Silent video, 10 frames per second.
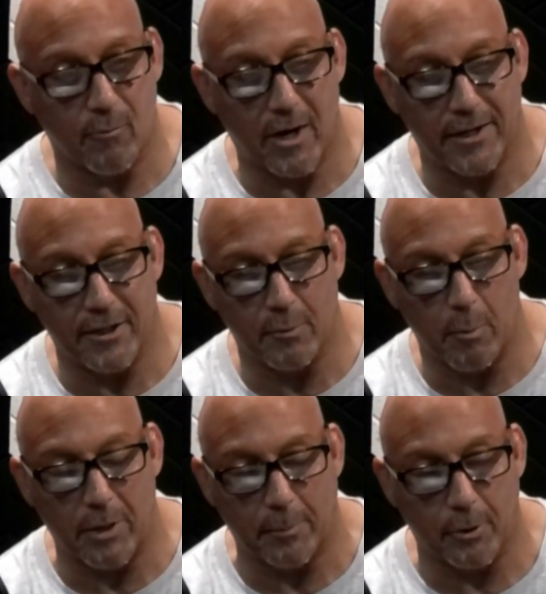Rod here. I'm a
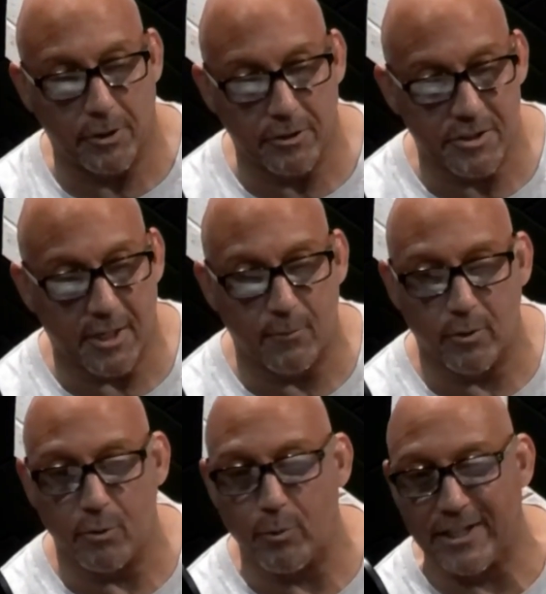black belt under Gustavo
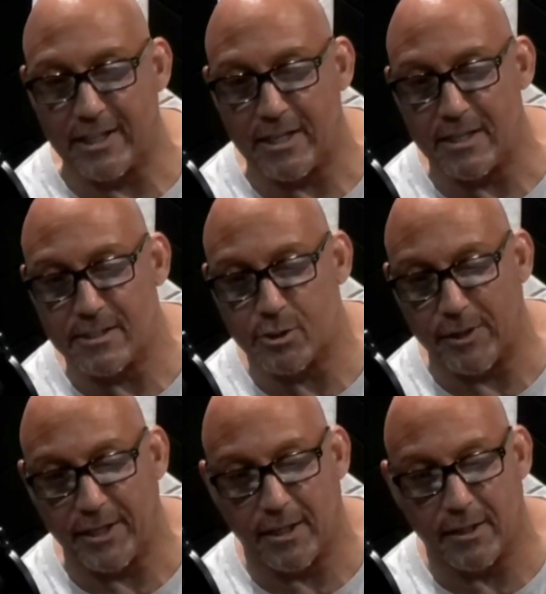Enriquez,
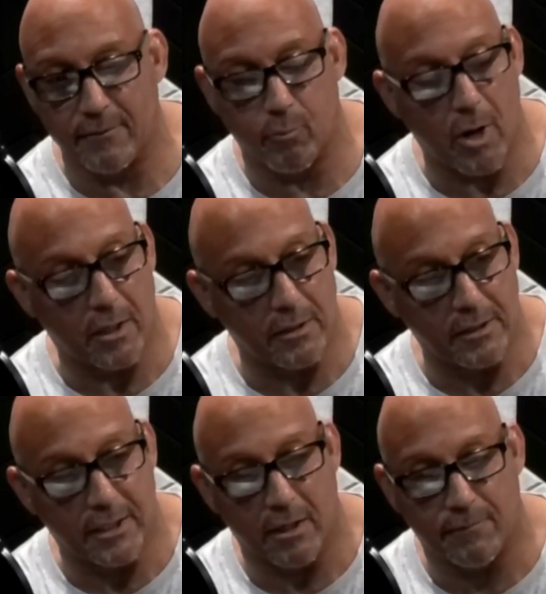training out of
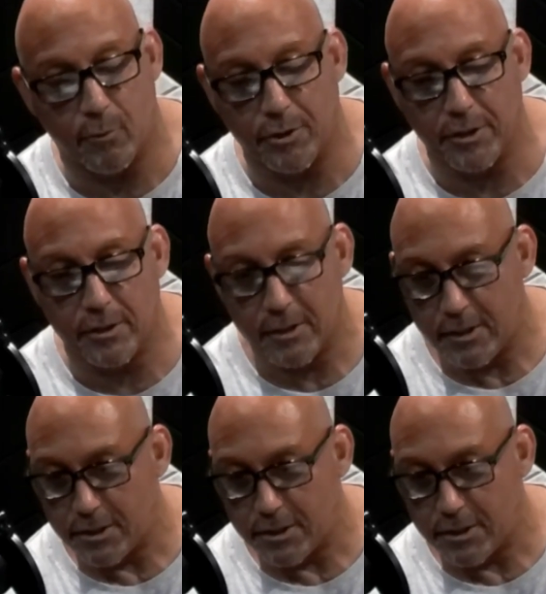Rockland, California.